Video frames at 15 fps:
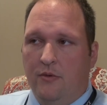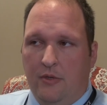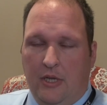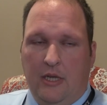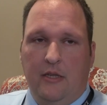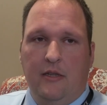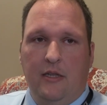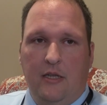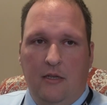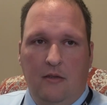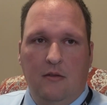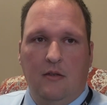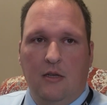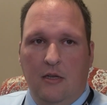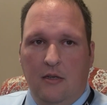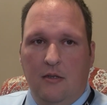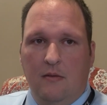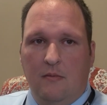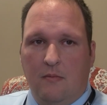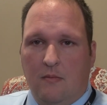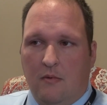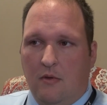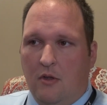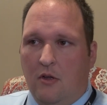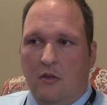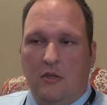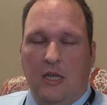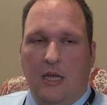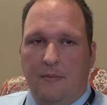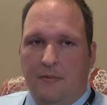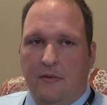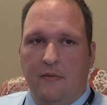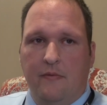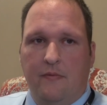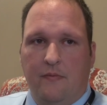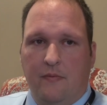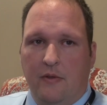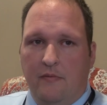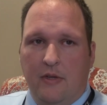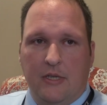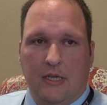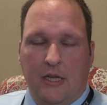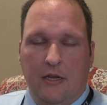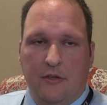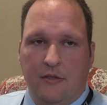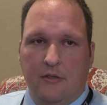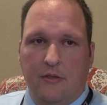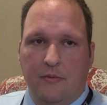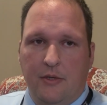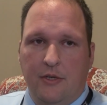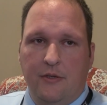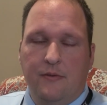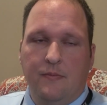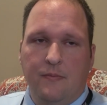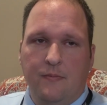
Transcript: Yeah, we use it routinely, all types of investigations that we do.